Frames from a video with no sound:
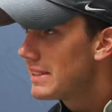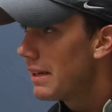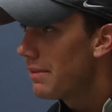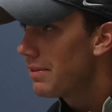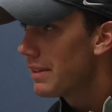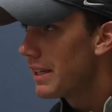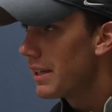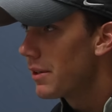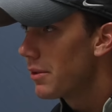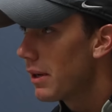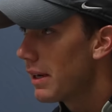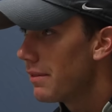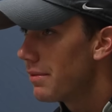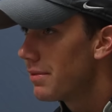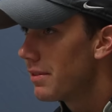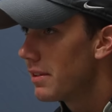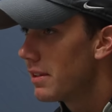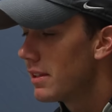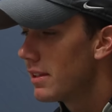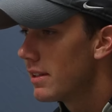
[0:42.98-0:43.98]
definitely a great
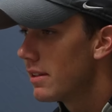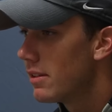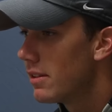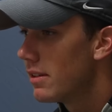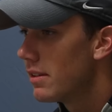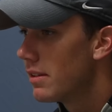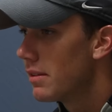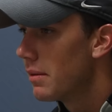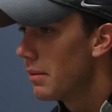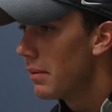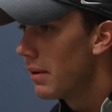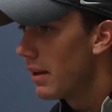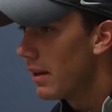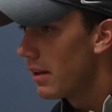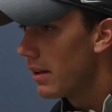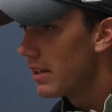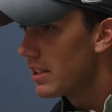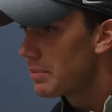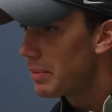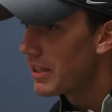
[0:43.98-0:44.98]
feeling,
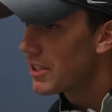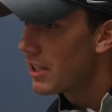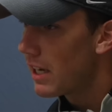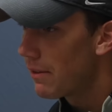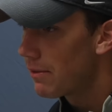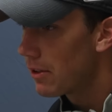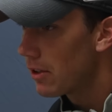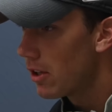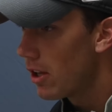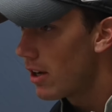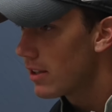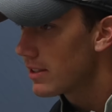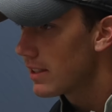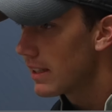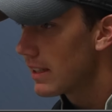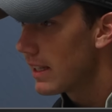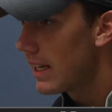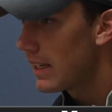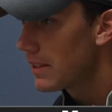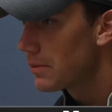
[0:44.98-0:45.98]
especially after a loss
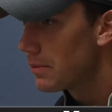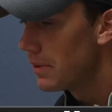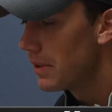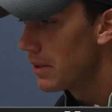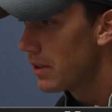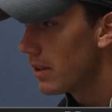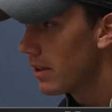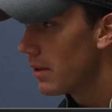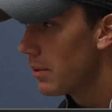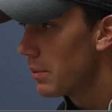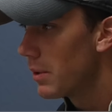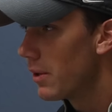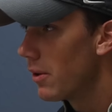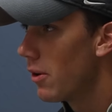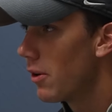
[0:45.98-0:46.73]
like last week. We were